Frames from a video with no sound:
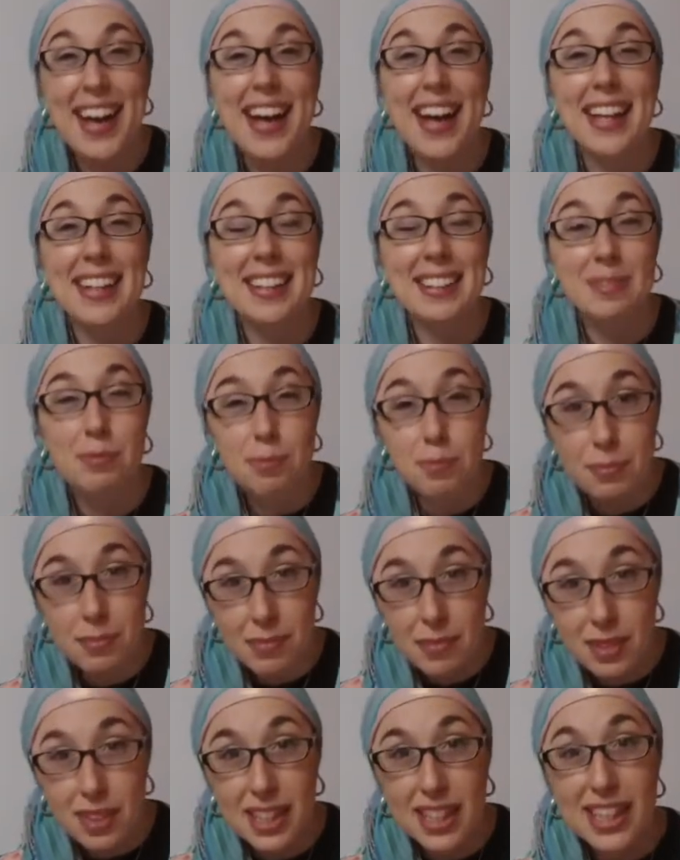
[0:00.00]
and
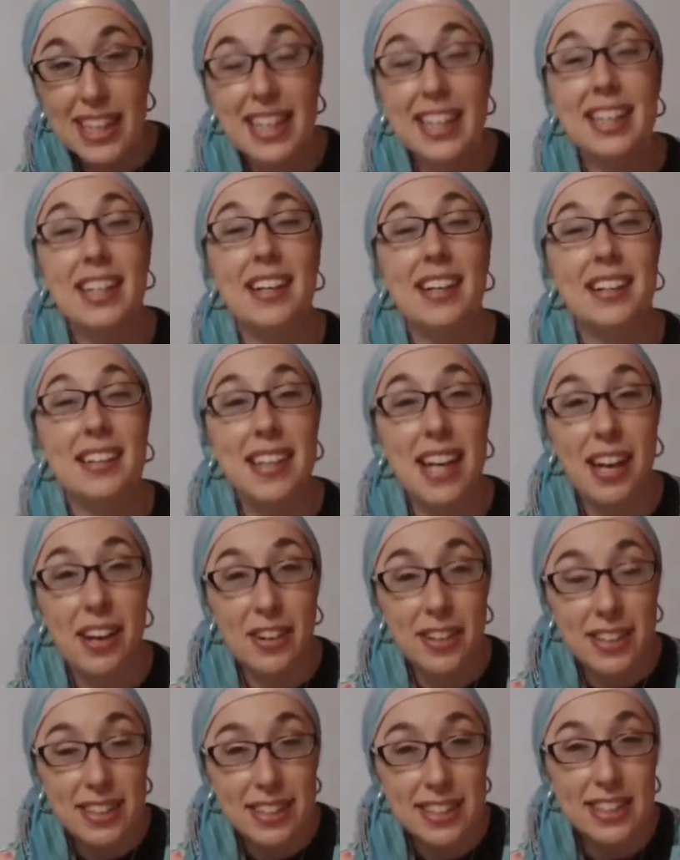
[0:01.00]
allow
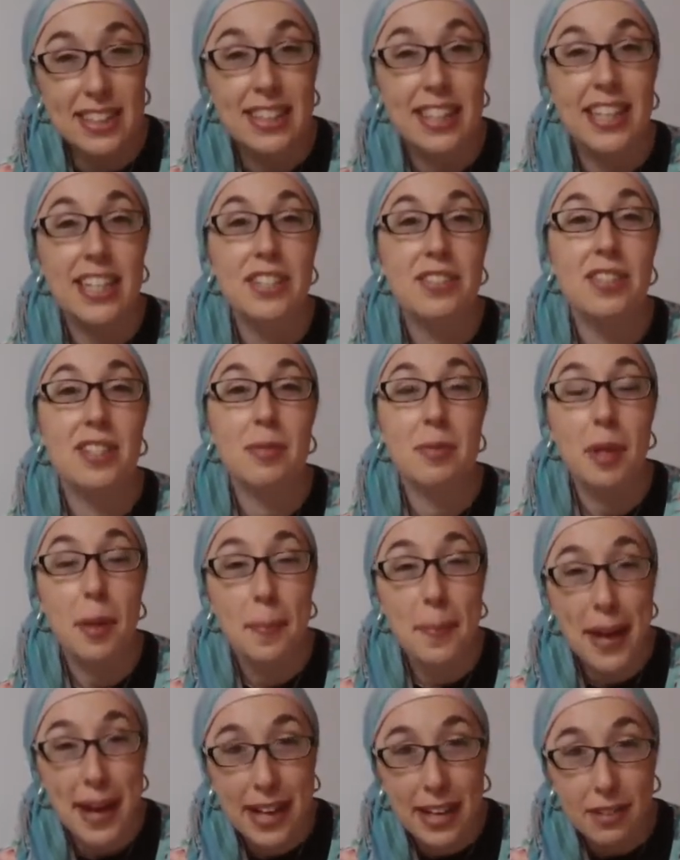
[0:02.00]
us to engage with them in a
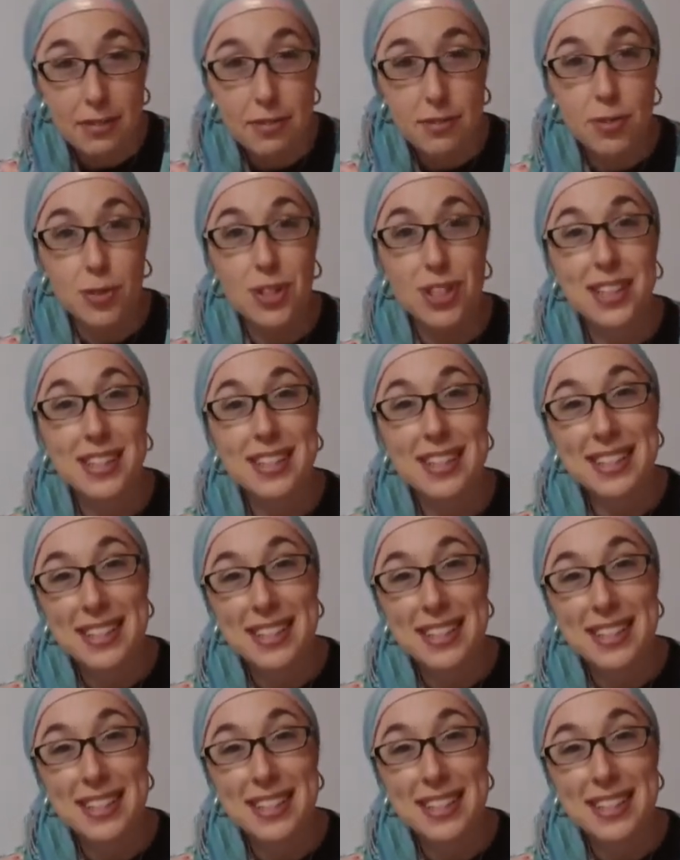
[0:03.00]
back and forth,